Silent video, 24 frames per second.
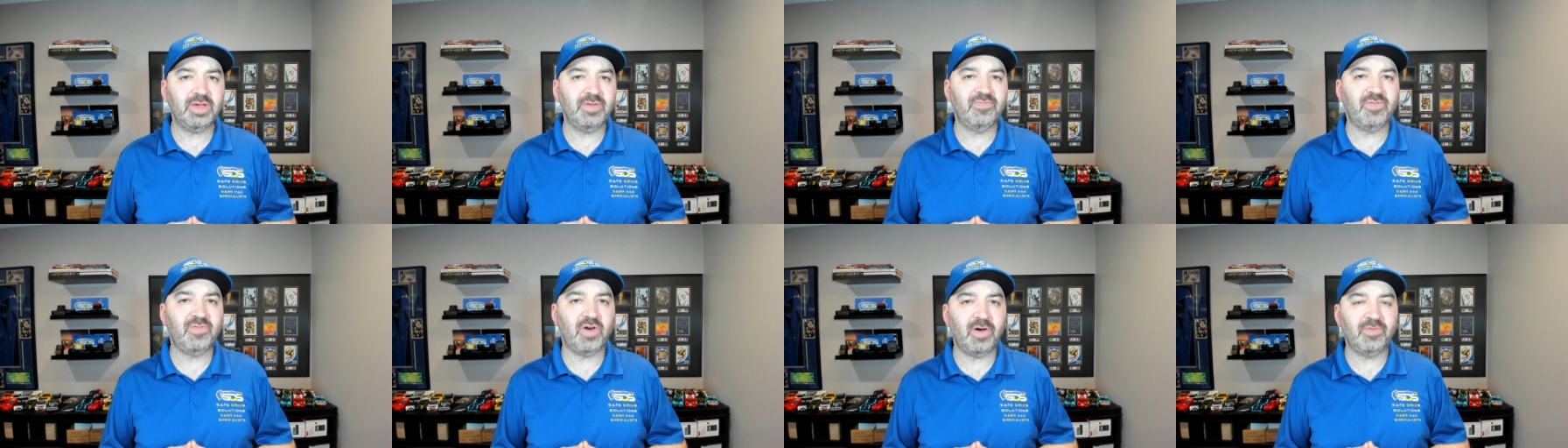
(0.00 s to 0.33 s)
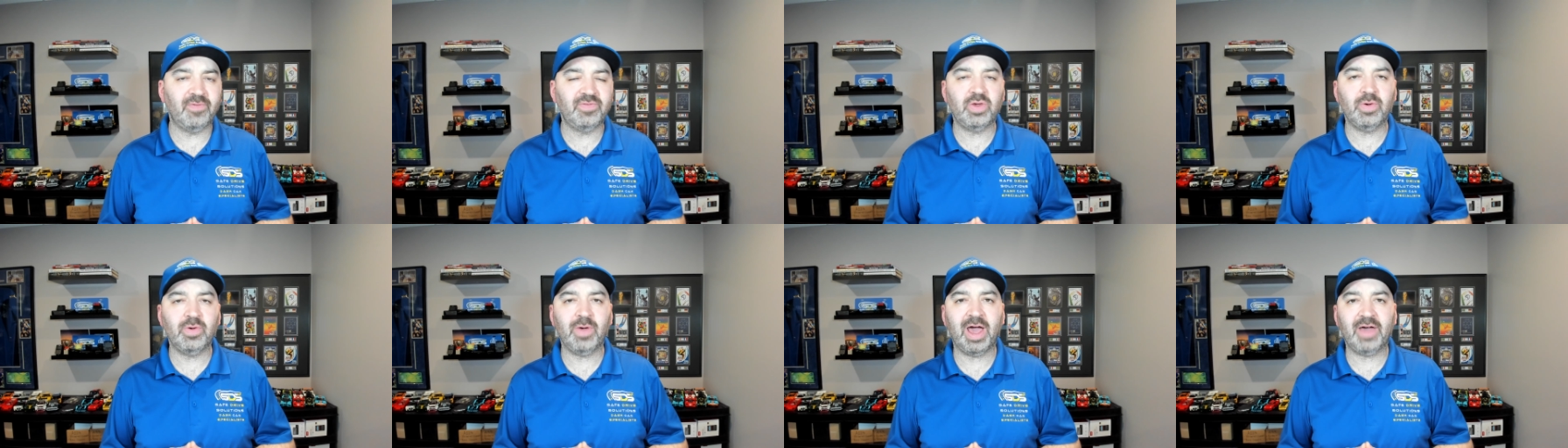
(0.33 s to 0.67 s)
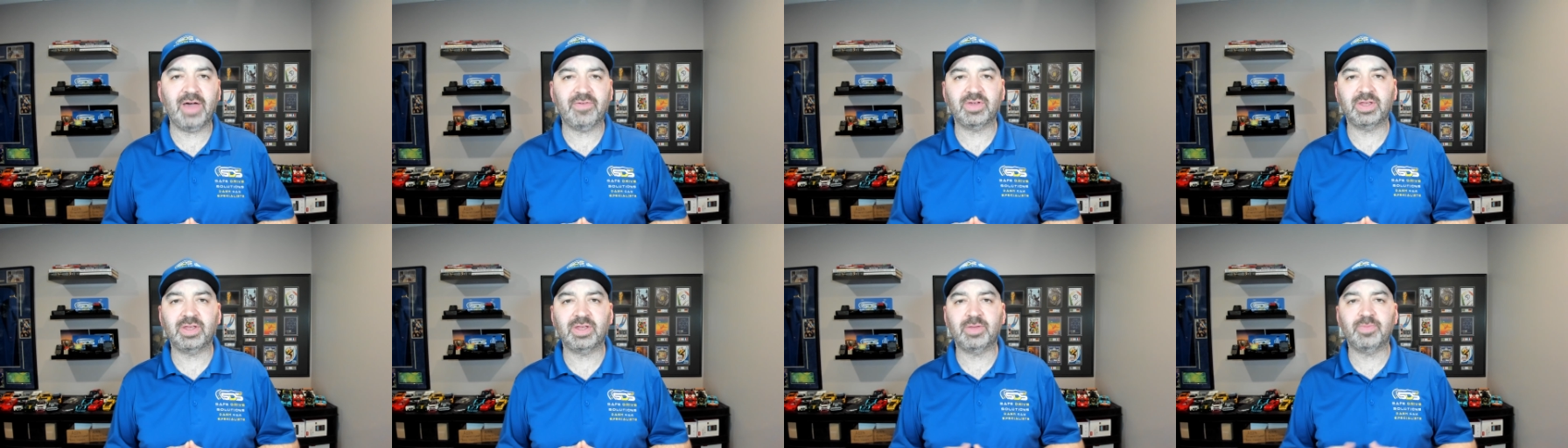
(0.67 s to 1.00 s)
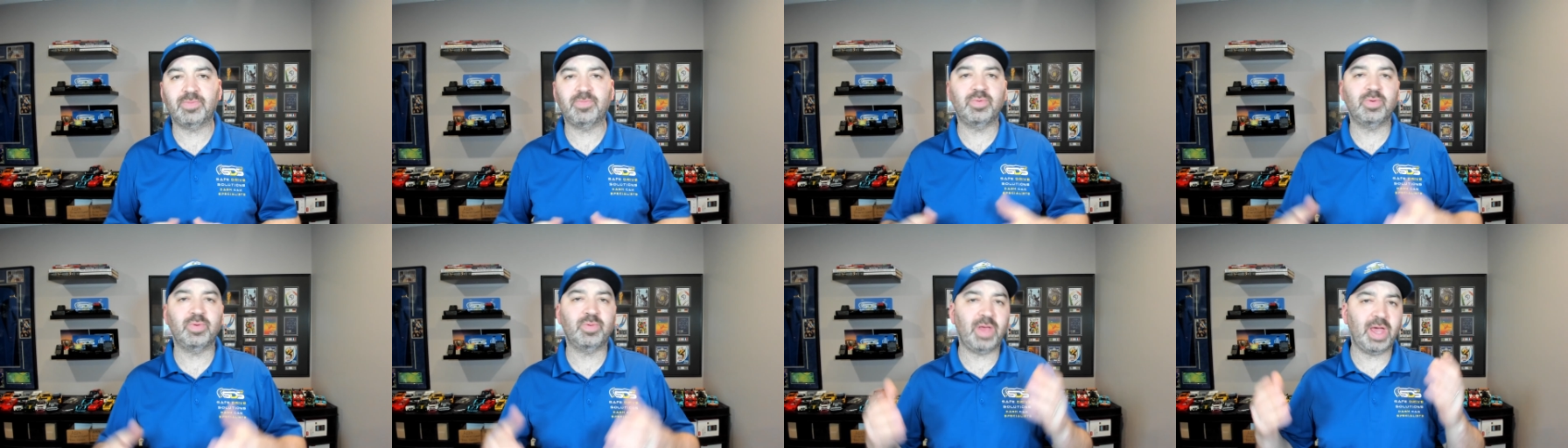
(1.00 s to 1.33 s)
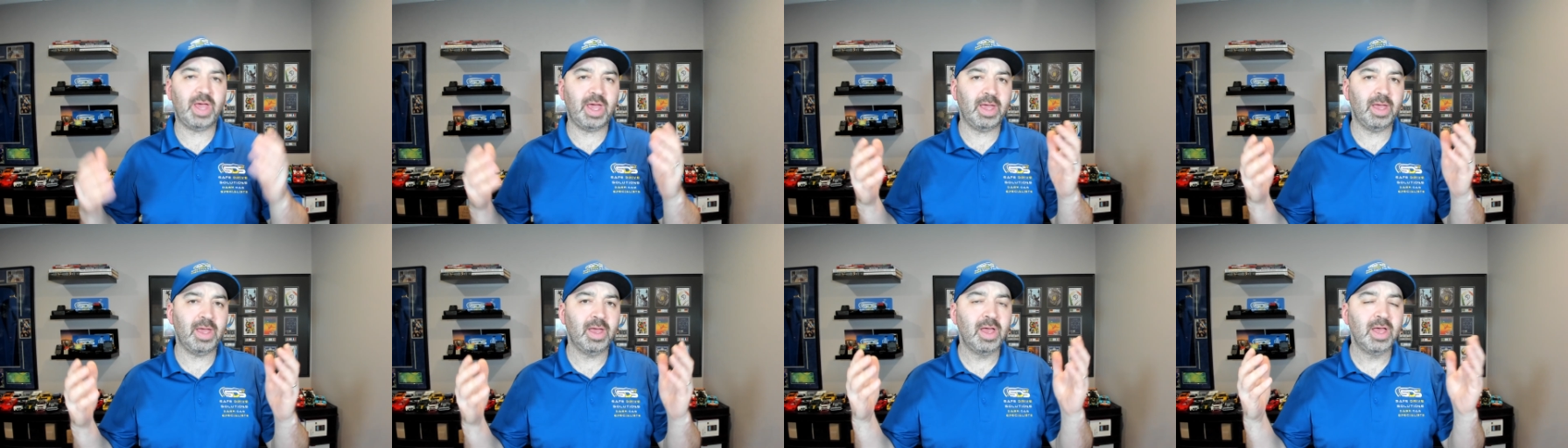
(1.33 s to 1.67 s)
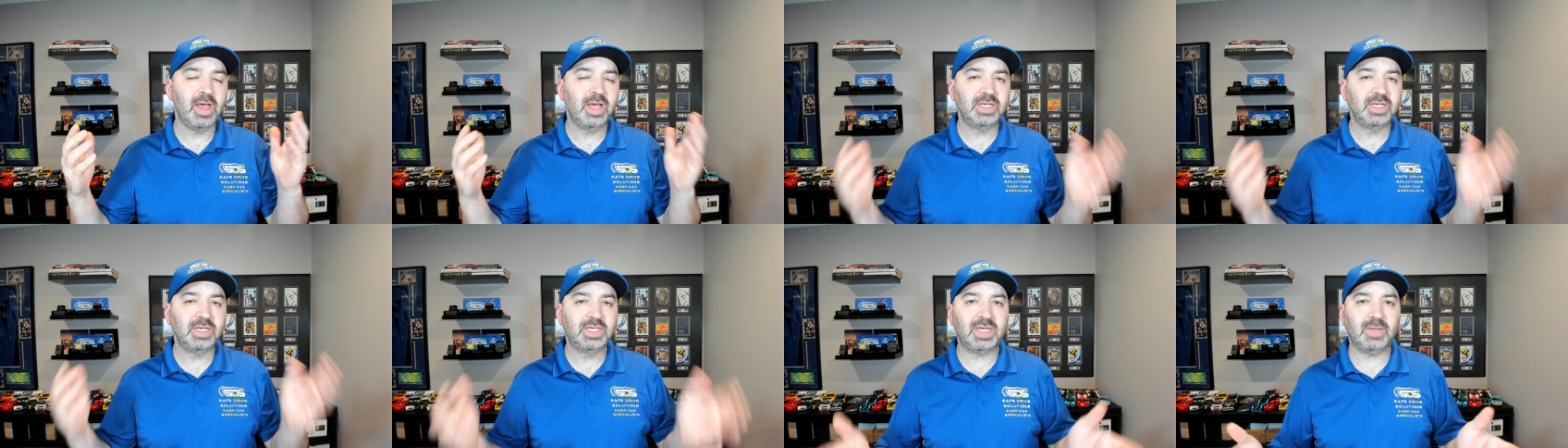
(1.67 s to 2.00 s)
to involve you having to pay
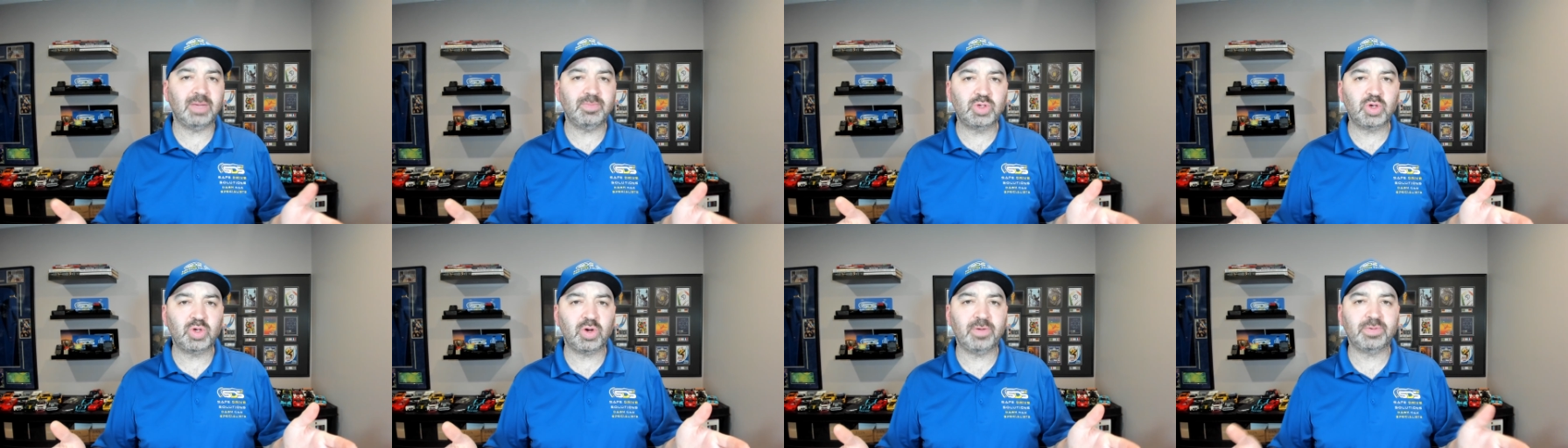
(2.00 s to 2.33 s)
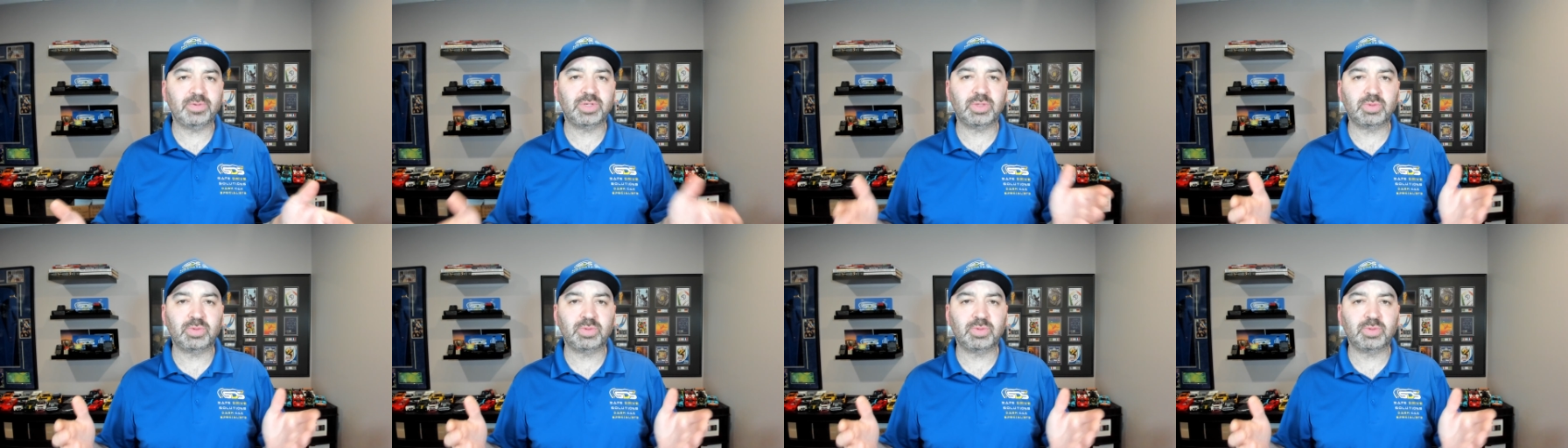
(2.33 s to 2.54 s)
some sort of